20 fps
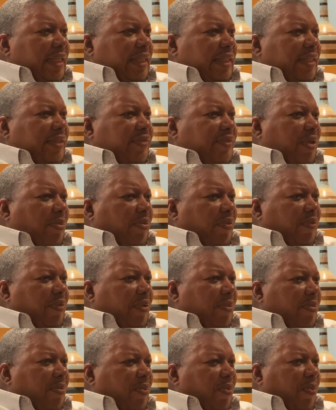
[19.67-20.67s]
Some of
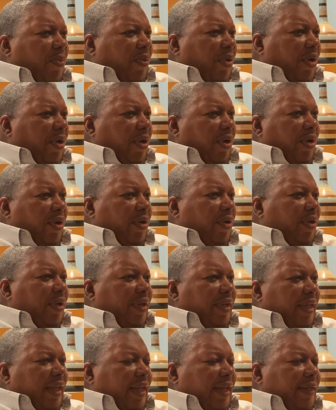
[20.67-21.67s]
them were,
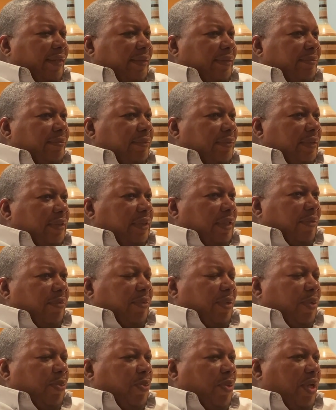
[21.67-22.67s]

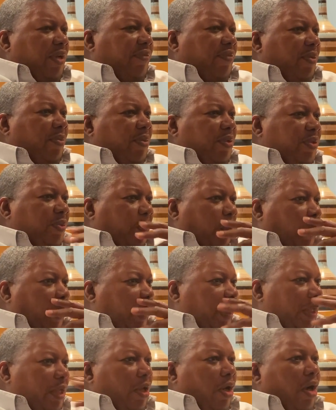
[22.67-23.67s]
well, one of them was
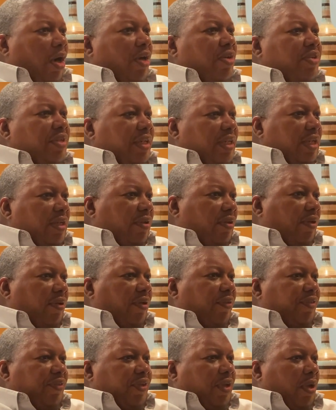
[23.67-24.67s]
really large and he
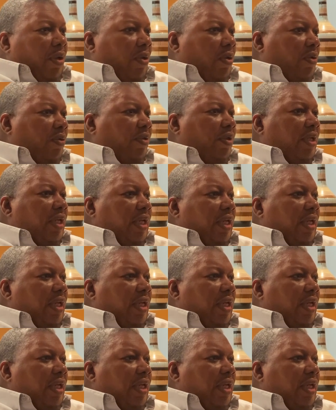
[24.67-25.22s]
sold